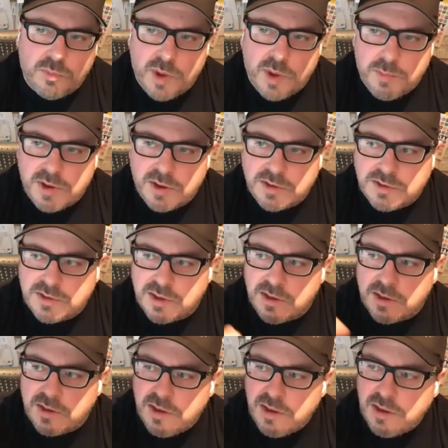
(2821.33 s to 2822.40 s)
maybe it's
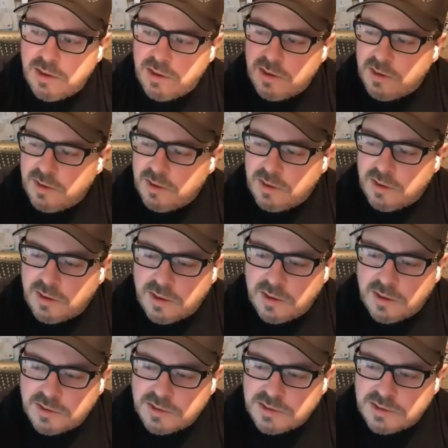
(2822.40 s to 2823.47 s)
a
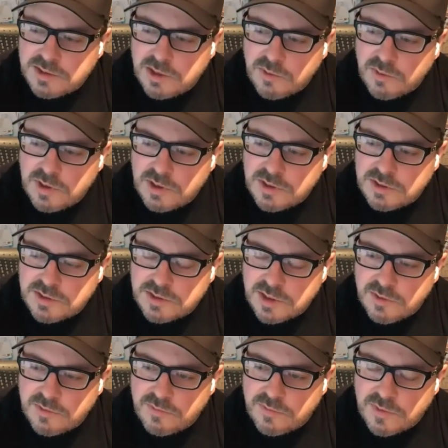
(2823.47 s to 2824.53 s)
series
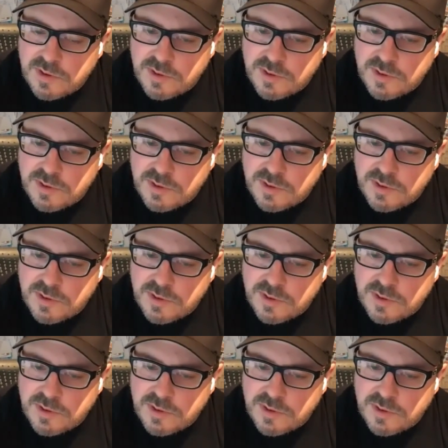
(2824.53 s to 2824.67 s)
of